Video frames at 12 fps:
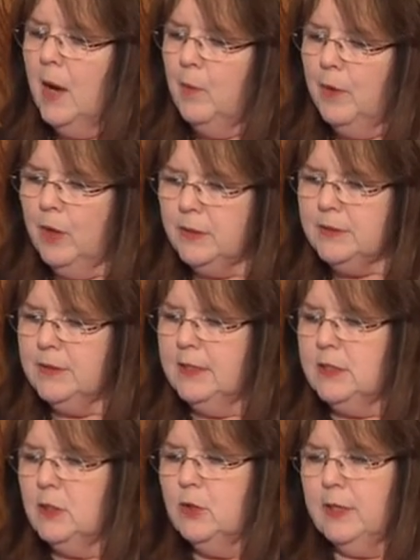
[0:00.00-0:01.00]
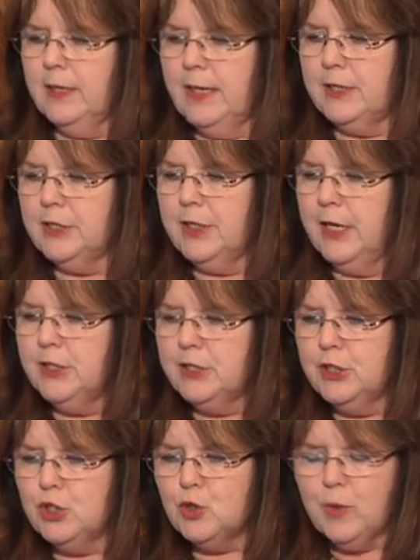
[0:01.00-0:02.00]
We also need to look at education
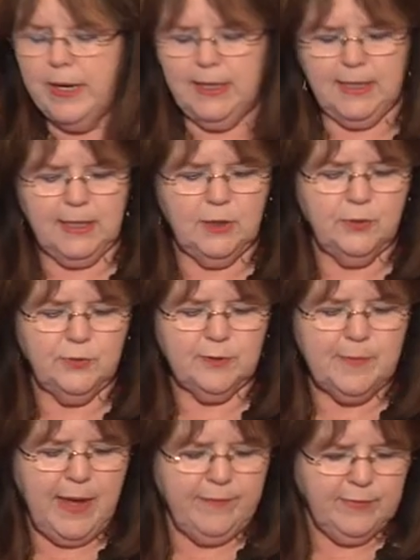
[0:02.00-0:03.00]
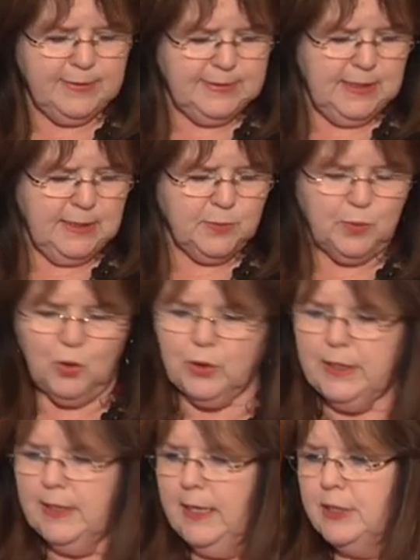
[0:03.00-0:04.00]
and training and do some advocacy as we're
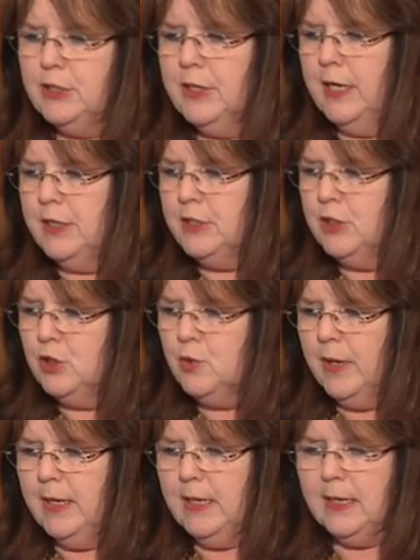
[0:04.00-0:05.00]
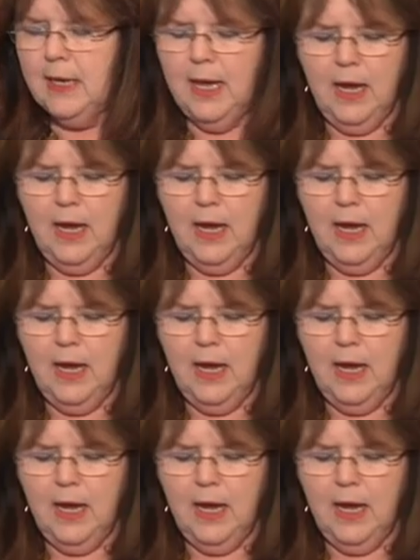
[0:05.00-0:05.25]
looking at education and training.